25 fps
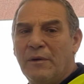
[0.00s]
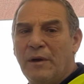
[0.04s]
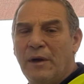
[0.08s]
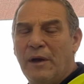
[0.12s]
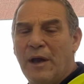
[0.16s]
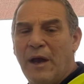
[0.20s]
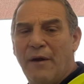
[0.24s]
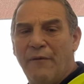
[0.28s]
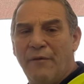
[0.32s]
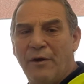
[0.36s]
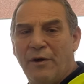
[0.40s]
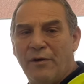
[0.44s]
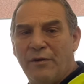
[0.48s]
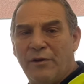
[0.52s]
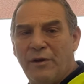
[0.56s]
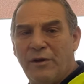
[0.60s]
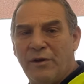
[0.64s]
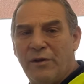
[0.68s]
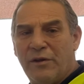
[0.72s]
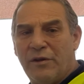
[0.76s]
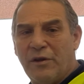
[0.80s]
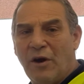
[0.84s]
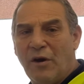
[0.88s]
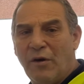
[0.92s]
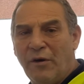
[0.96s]
you haven't got the
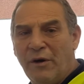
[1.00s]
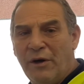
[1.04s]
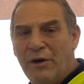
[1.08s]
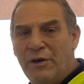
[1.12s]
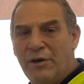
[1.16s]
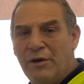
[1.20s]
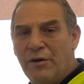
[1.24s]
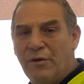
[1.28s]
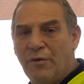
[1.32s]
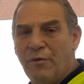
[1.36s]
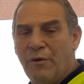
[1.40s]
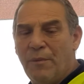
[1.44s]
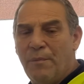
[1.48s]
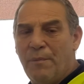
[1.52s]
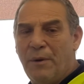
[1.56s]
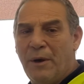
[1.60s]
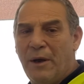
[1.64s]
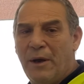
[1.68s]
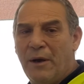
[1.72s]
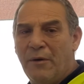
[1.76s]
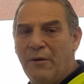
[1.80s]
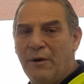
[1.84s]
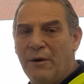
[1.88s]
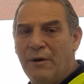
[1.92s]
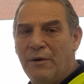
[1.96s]
authority to
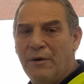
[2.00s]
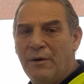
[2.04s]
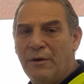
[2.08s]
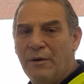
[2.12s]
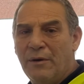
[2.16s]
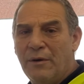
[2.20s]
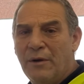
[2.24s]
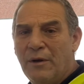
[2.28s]
repair it,